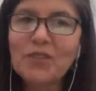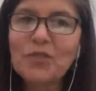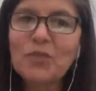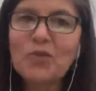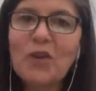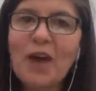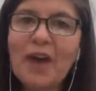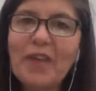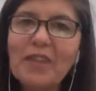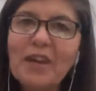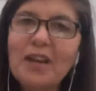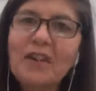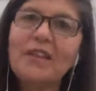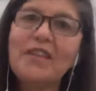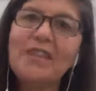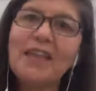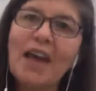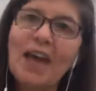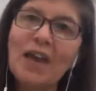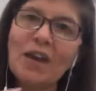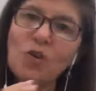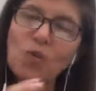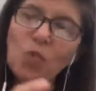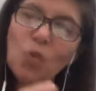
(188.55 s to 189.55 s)
rather
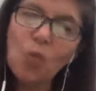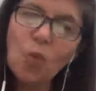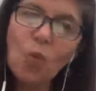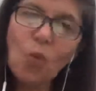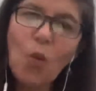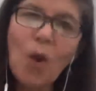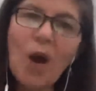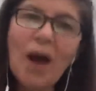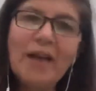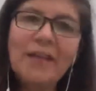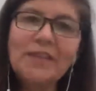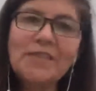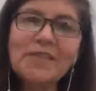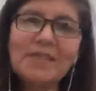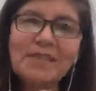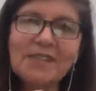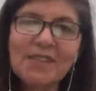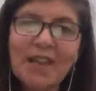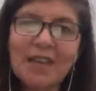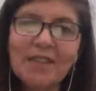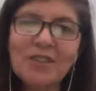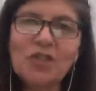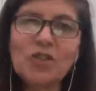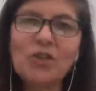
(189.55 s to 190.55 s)
than one
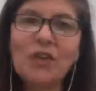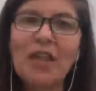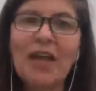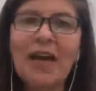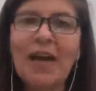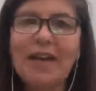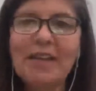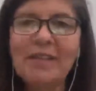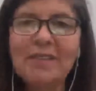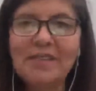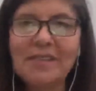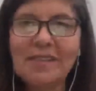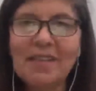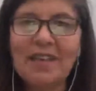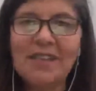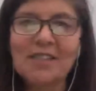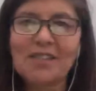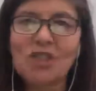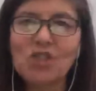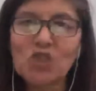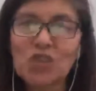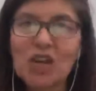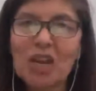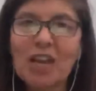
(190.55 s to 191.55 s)
centralized
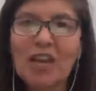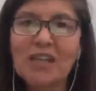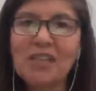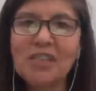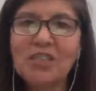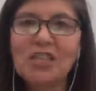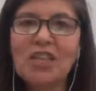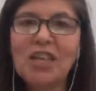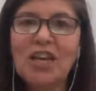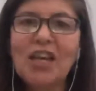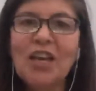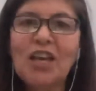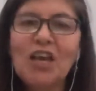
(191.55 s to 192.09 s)
exchange.